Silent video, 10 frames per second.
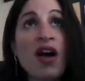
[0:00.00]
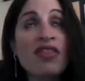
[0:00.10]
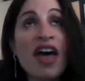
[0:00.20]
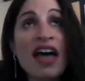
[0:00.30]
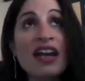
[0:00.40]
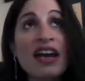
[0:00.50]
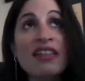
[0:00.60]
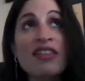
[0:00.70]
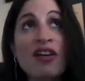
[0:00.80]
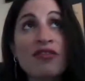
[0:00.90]
that, I
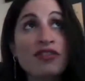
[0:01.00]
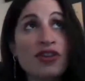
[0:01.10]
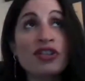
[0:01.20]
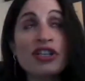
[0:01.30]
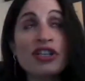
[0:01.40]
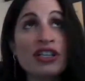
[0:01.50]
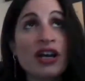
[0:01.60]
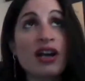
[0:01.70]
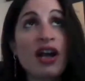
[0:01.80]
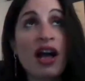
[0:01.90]
love
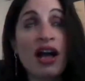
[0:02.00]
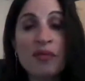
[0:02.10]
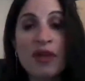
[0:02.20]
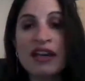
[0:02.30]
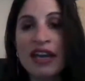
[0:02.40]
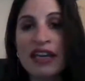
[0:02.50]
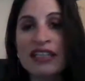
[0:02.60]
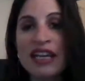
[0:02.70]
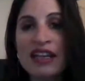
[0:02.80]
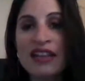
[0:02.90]
Turnitin.com, and like I
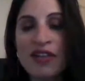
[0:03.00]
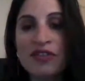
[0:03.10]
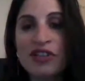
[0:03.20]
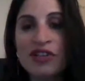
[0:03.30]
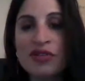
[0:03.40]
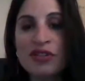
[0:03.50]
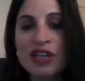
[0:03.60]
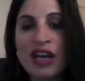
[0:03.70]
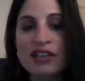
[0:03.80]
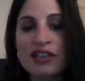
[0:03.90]
said, I love to use
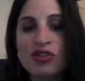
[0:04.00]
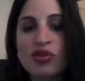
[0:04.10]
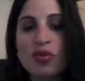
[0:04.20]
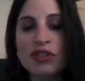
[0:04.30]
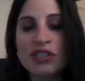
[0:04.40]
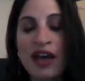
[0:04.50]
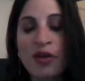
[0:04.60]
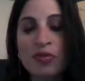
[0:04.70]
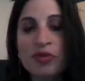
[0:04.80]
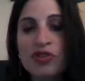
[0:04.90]
it as a tool to
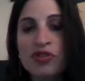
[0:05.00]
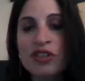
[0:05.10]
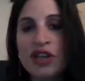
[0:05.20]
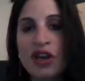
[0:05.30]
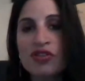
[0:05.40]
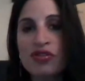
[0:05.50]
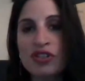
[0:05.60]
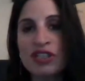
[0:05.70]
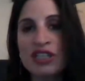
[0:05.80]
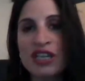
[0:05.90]
help students
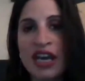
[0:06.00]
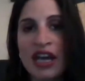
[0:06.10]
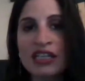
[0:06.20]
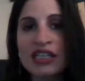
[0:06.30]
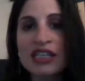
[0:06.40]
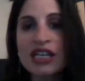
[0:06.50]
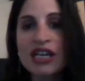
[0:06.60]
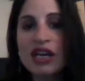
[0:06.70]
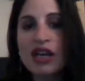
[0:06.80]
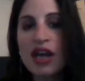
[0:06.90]
understand
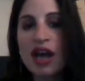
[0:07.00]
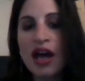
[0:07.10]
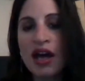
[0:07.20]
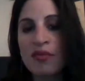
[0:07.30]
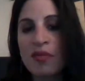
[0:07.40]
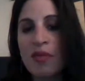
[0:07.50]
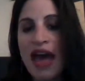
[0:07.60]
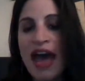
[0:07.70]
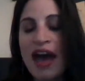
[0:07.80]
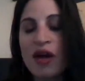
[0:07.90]

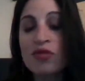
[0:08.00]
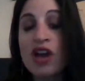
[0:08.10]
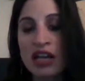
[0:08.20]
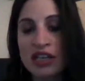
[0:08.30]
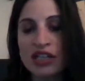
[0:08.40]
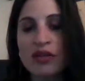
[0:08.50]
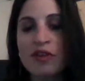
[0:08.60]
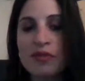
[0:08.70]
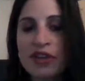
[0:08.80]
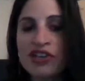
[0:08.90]
how not to
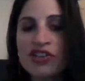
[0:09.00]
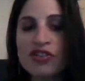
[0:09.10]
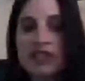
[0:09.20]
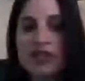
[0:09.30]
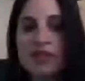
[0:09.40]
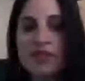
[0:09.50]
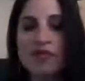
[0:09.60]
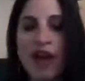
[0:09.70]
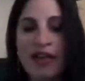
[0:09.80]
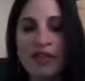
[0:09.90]
commit plagiarism,
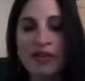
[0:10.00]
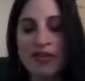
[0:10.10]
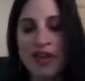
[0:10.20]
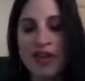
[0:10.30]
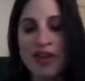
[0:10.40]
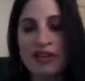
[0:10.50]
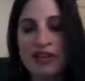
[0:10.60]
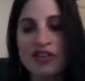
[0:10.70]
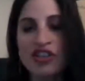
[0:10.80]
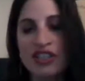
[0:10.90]
rather
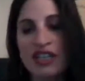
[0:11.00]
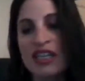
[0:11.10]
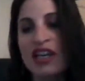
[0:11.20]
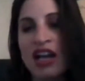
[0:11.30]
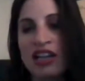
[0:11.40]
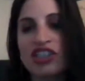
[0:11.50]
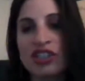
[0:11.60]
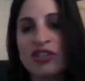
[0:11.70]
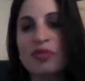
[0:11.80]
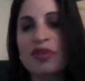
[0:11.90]
than just as a
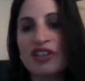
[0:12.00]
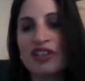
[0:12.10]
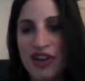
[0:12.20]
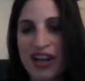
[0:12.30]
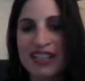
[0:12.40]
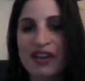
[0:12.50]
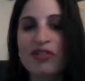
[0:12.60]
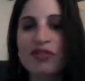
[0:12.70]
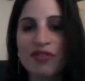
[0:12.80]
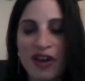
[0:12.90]
gotcha, you plagiarize, now
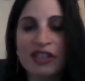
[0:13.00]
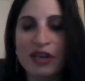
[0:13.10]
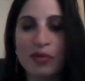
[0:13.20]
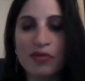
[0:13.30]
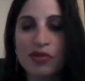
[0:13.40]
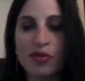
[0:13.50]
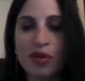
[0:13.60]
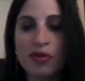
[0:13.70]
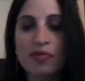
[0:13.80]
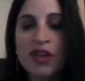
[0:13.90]
you fail type of
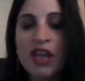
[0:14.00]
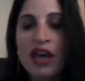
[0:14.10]
tool.